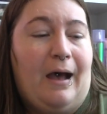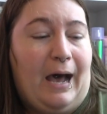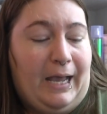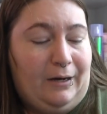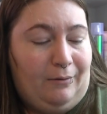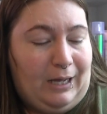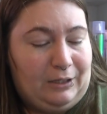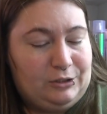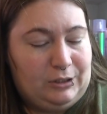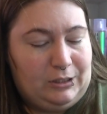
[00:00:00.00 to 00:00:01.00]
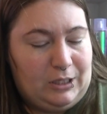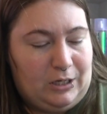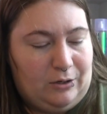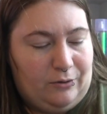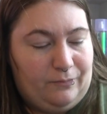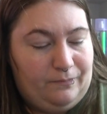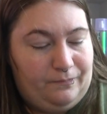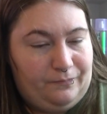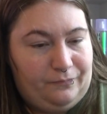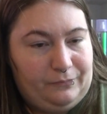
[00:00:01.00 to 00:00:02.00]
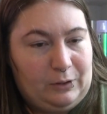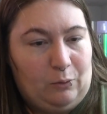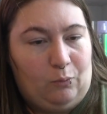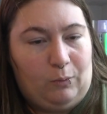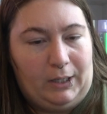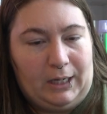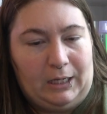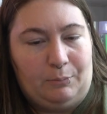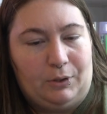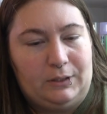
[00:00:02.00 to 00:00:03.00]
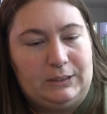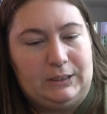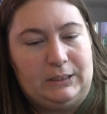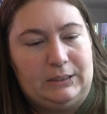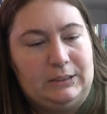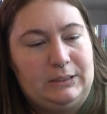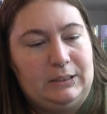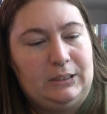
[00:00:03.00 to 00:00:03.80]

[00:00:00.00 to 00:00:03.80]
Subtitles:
I don't actually know what kind of book this is.